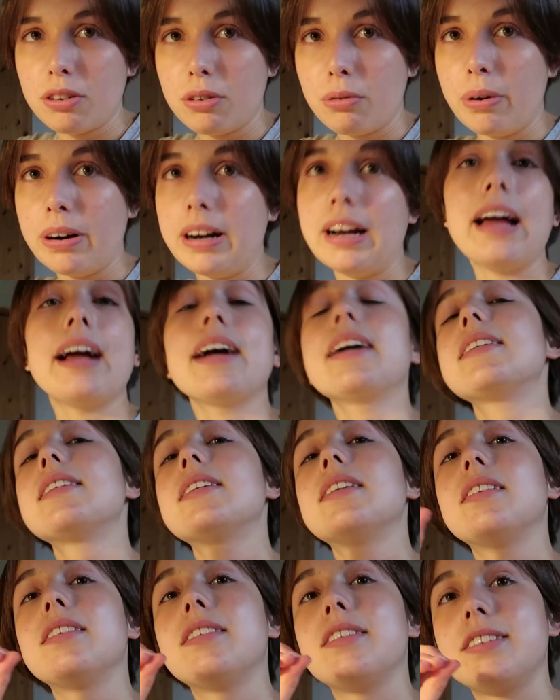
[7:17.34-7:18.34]

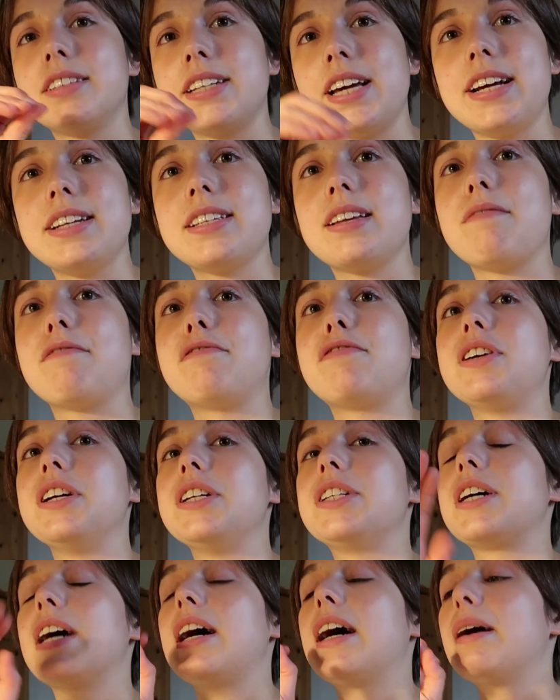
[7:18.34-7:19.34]
relax, take some free
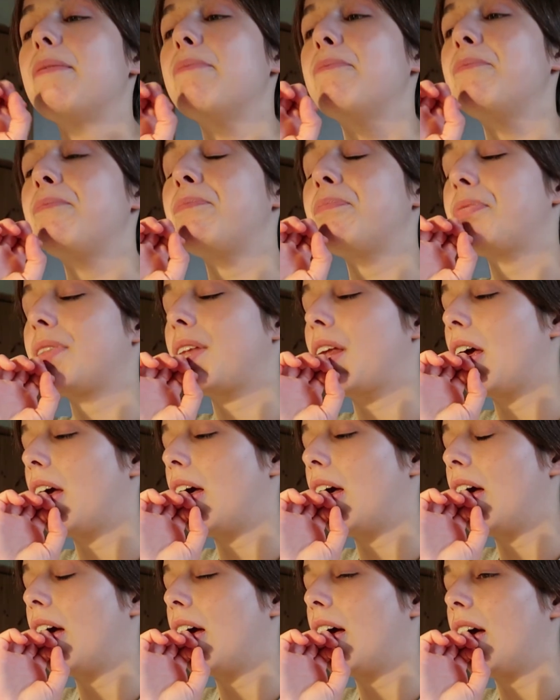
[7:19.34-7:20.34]
time,
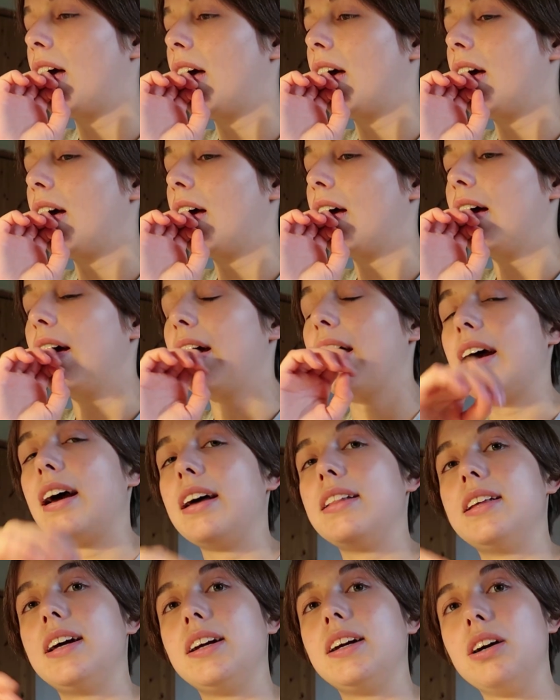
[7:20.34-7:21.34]

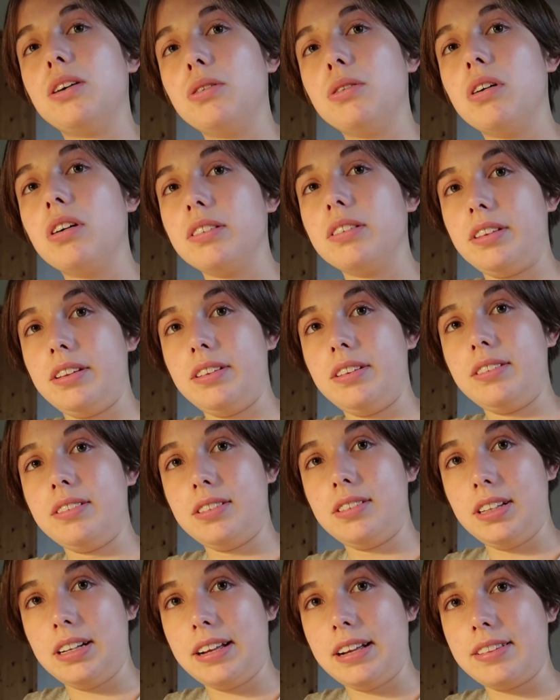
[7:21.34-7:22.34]
and then go on
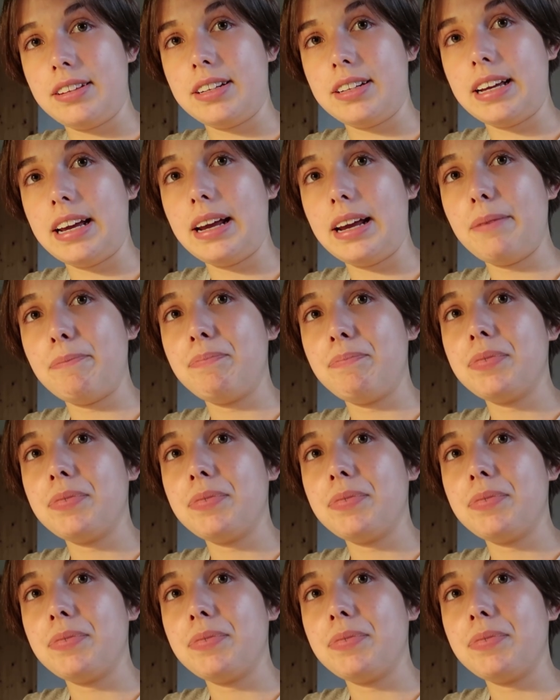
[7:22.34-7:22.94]
to another day.